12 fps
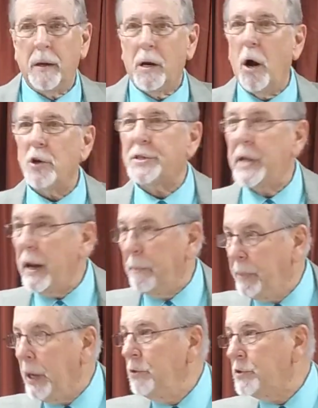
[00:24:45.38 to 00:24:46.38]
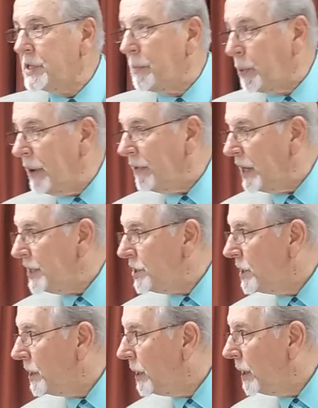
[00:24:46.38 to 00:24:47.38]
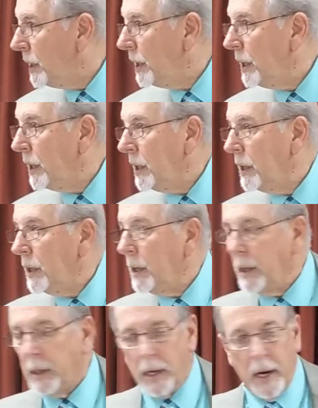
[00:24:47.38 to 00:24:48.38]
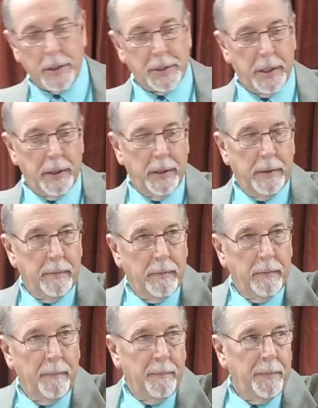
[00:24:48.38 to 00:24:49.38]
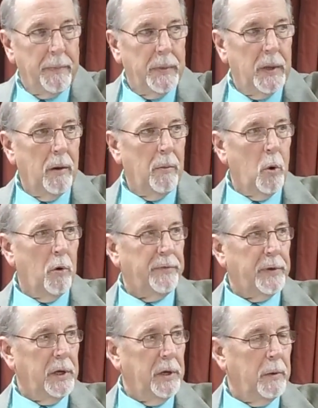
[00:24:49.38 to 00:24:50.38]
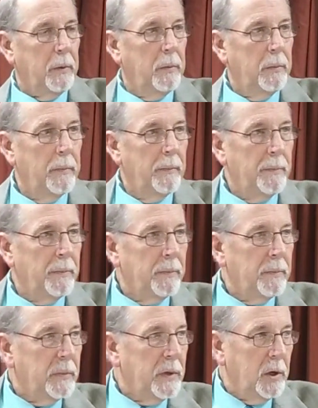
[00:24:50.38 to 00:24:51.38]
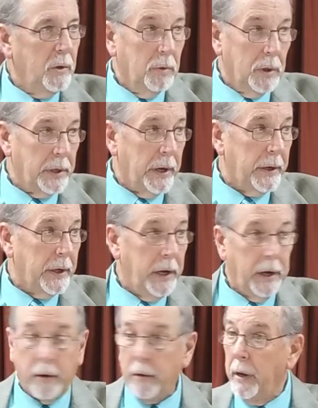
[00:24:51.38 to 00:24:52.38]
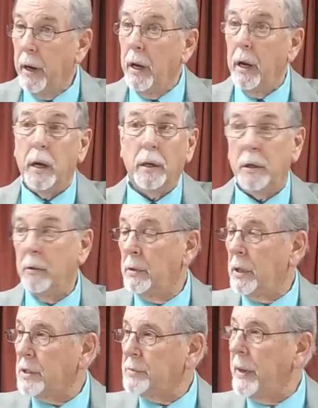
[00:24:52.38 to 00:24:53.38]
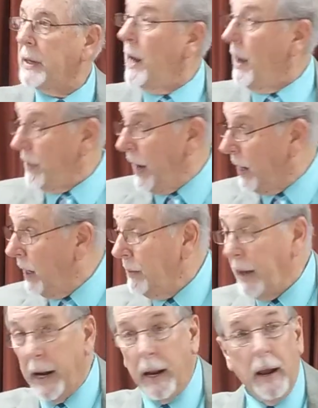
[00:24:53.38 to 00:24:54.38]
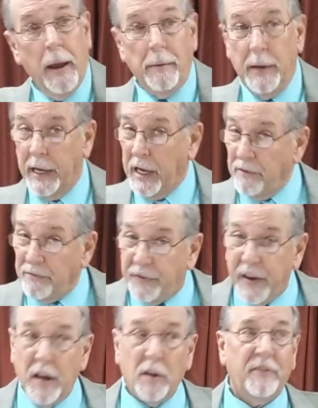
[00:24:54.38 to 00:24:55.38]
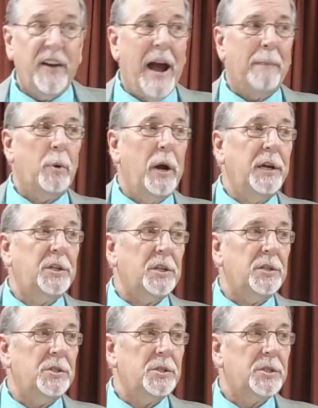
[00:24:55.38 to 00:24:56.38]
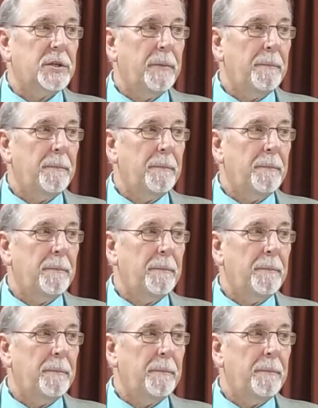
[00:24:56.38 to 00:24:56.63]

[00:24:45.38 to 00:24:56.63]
Because they abused the privilege. God said, no more for you. You will not hear and you will not speak. Now they, they, they can feel vibrations